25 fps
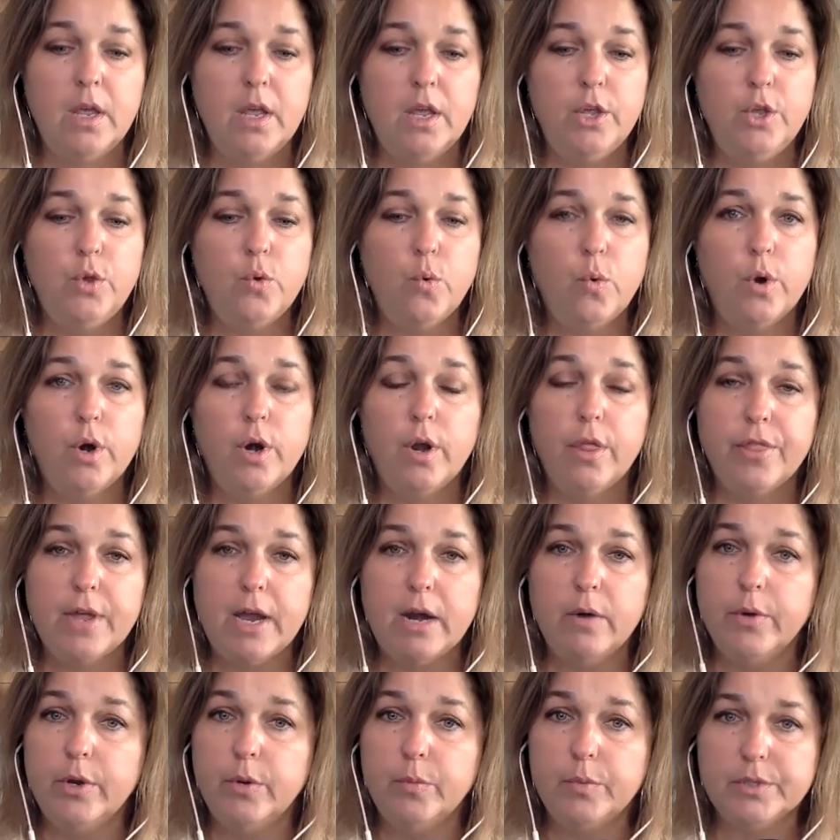your
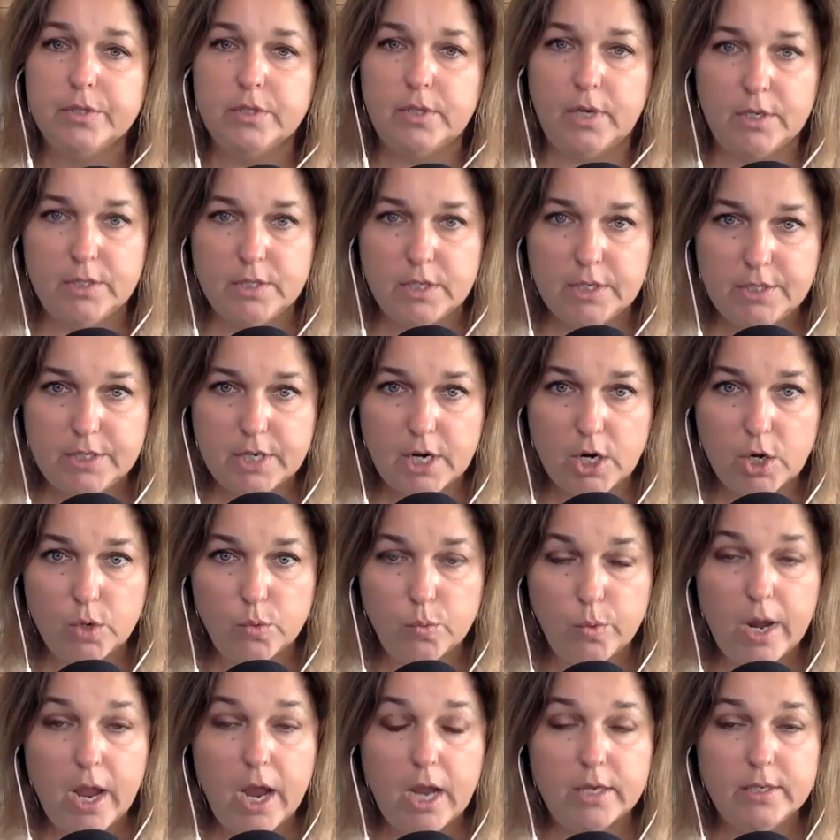thyroid will start to
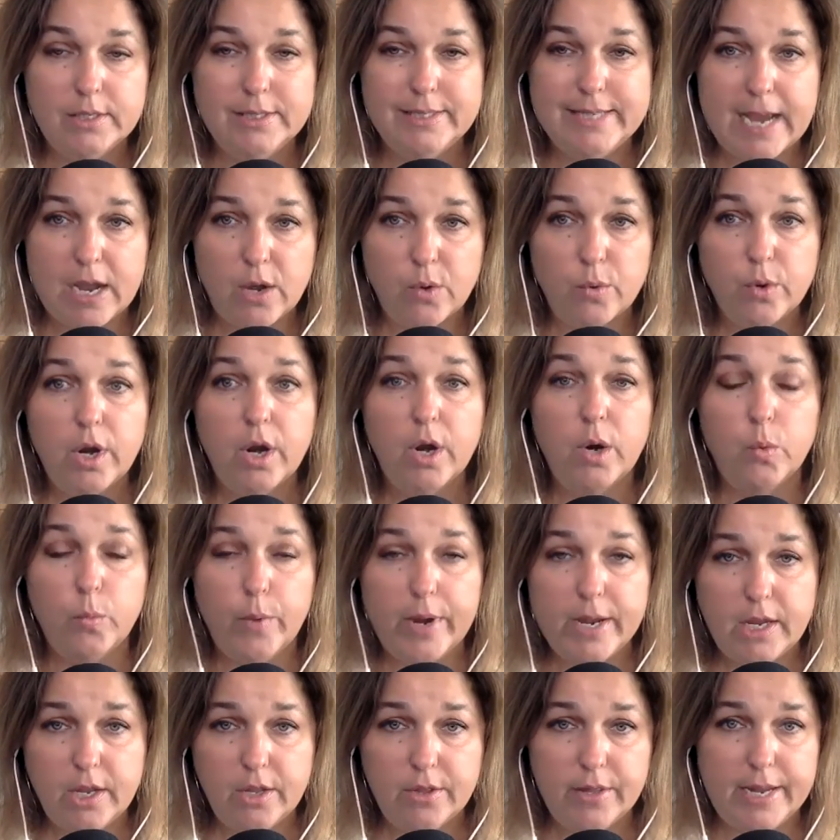down
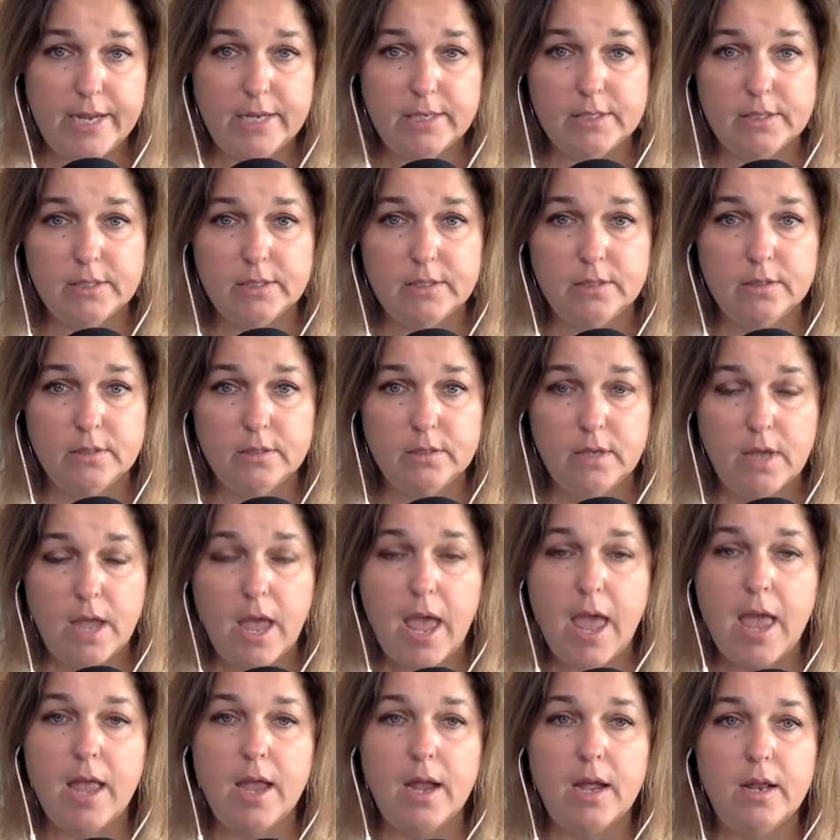regulate,
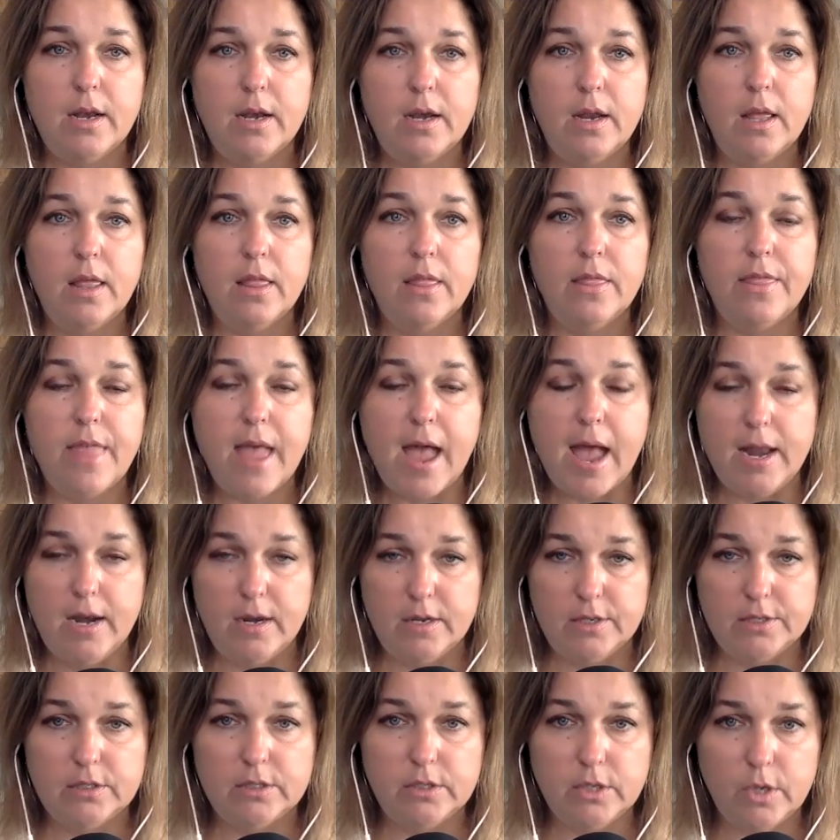and
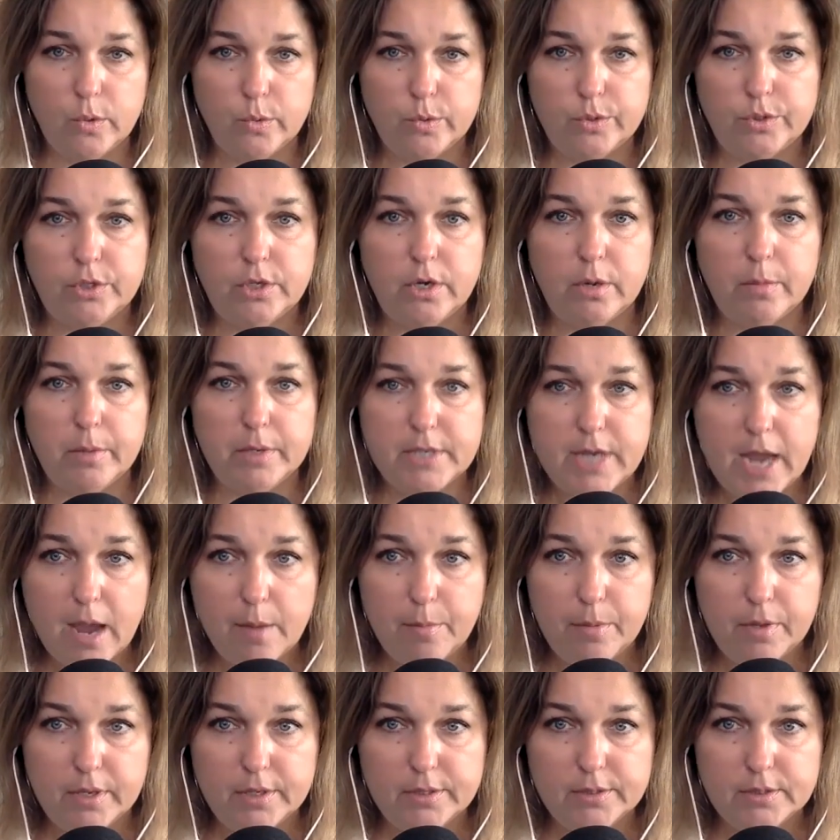that slows your
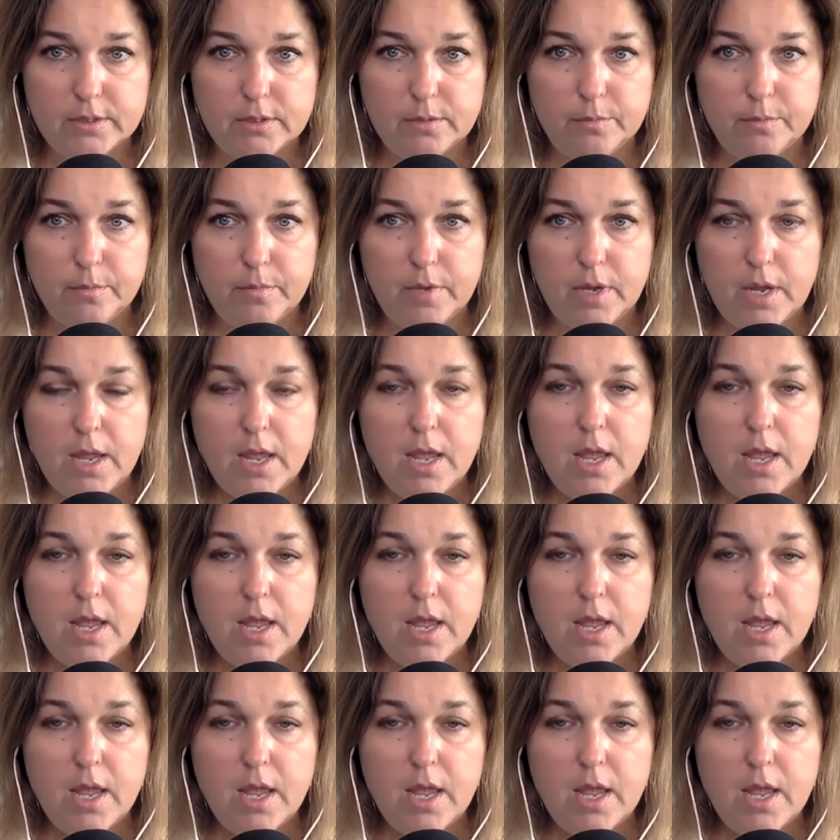metabolism.